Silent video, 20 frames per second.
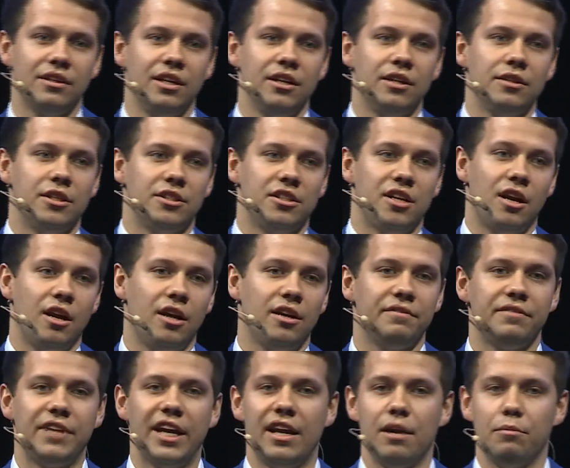There's a lot of
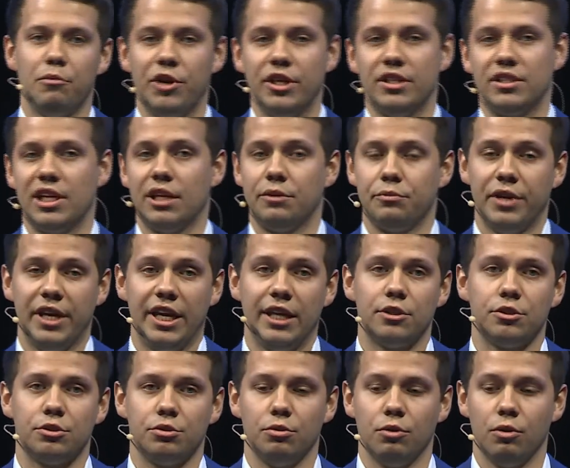data points that we need
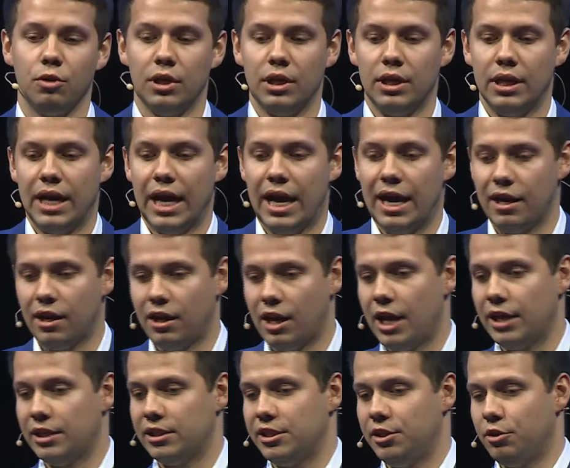to
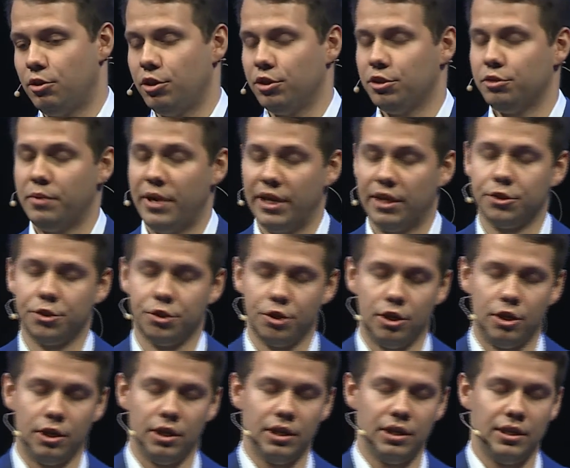analyze in order to make
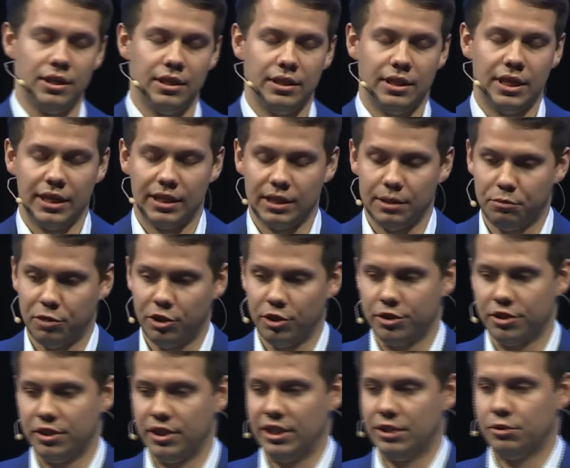sure that the
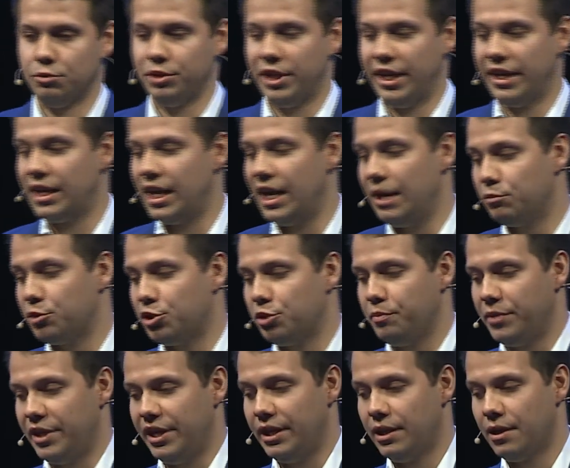person is who they claim to
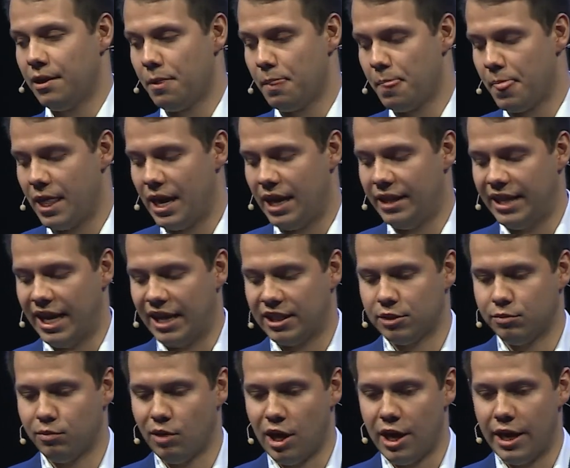be, and that's
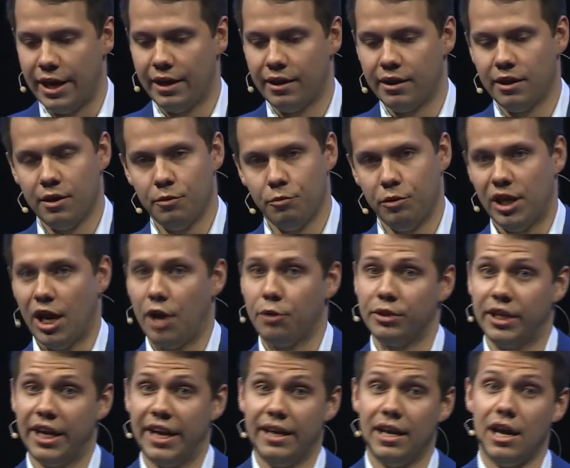why without
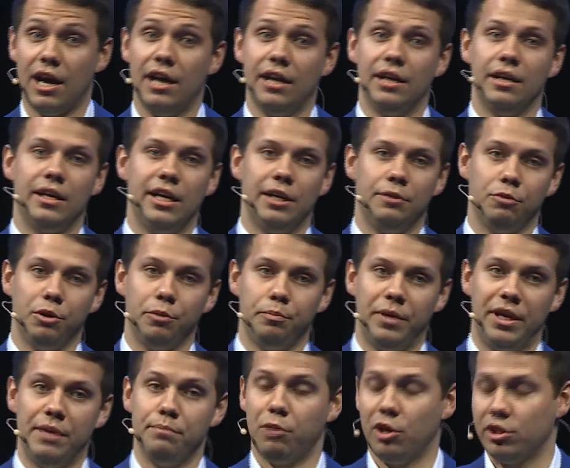AI it would be
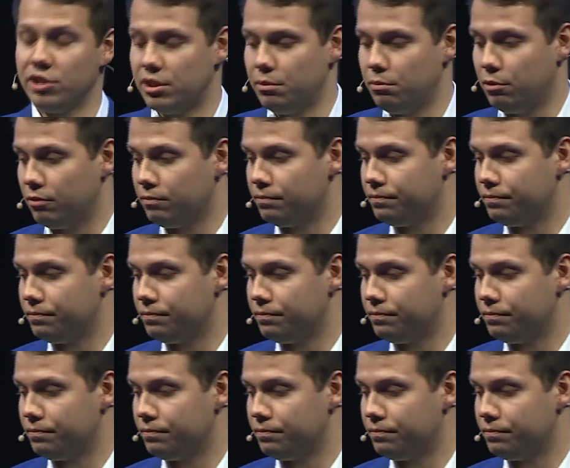impossible.